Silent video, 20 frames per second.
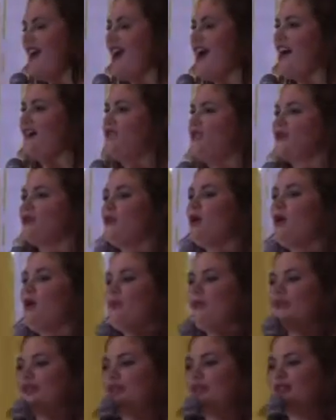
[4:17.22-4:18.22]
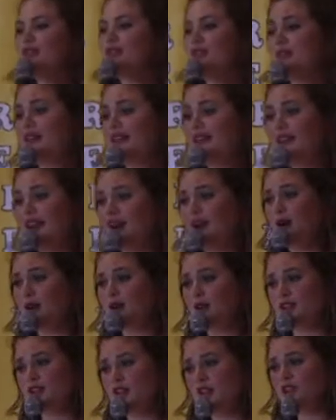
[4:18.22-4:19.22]
After only 3
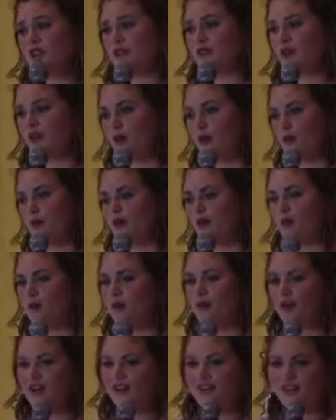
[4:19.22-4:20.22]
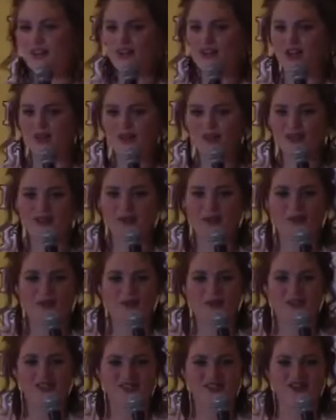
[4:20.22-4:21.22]
hours on the road, one of the South
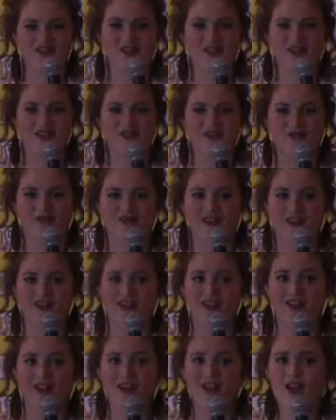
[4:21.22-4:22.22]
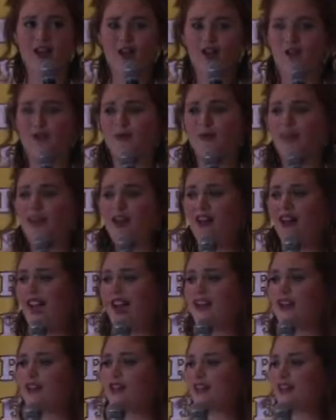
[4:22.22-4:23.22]
Dakota buses caught on fire. So we all
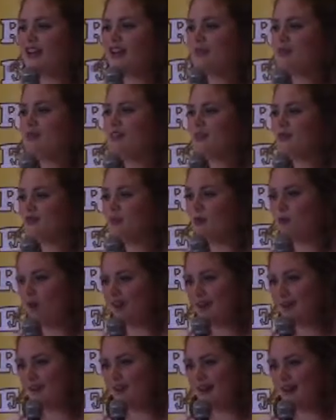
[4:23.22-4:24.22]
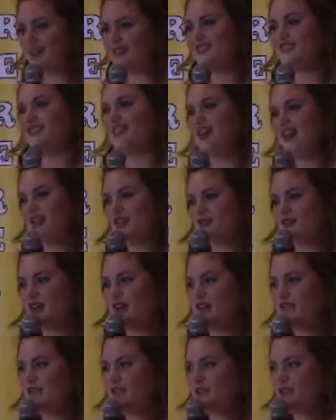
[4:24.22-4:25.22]
had to cram into one bus and
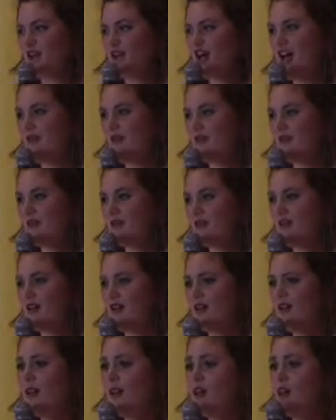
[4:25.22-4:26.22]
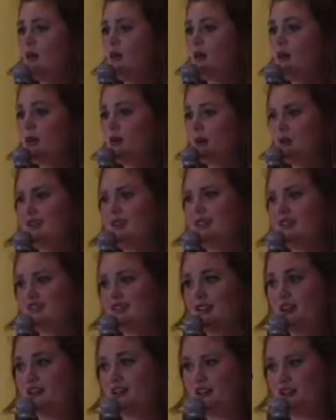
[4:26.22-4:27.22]
drive to a shopping mall where we waited
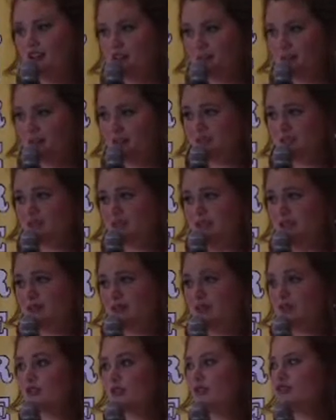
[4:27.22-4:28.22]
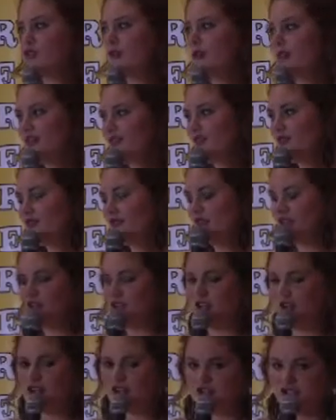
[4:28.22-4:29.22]
until another bus arrived so we could
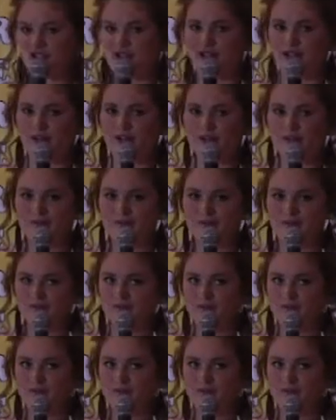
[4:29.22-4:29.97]
finish our journey home.